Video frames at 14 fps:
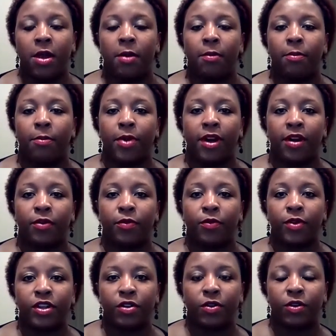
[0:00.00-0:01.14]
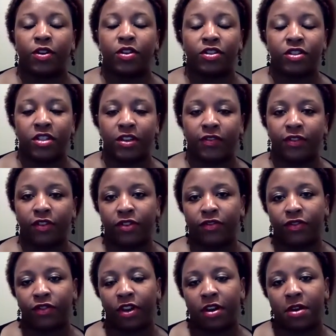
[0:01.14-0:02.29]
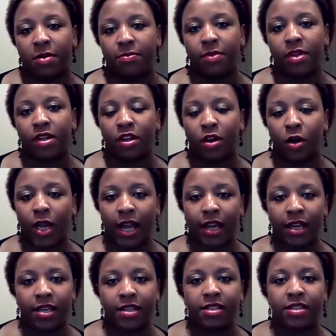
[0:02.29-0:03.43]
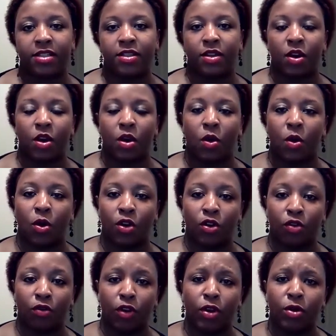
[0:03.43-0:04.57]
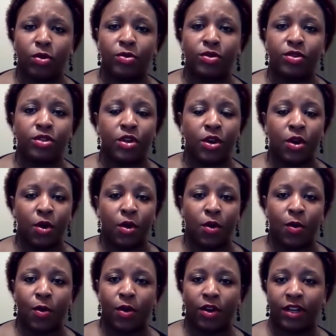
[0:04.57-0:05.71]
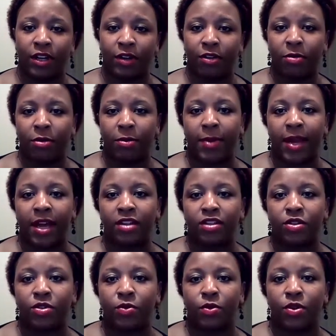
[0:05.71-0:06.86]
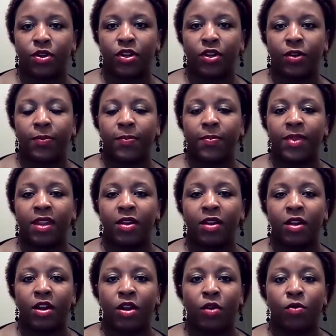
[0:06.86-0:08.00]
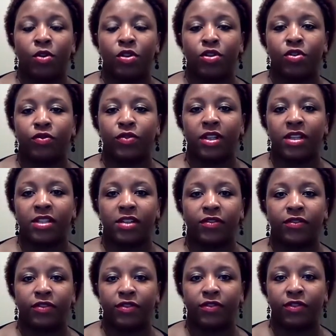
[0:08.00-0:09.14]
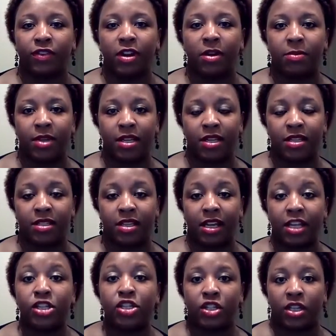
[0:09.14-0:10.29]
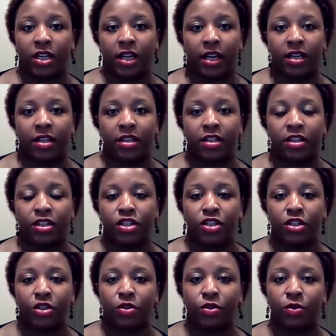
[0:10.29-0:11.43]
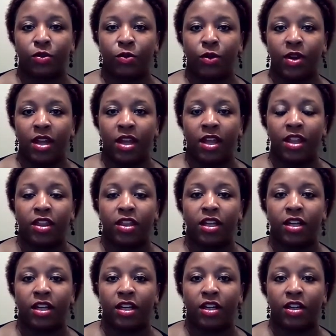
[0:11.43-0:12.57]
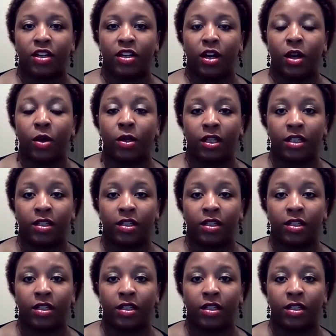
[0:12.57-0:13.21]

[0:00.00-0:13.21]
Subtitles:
But when you're suffering from colitis or Crohn's or an irritable bowel disorder, what you're really suffering from is injury to the colon.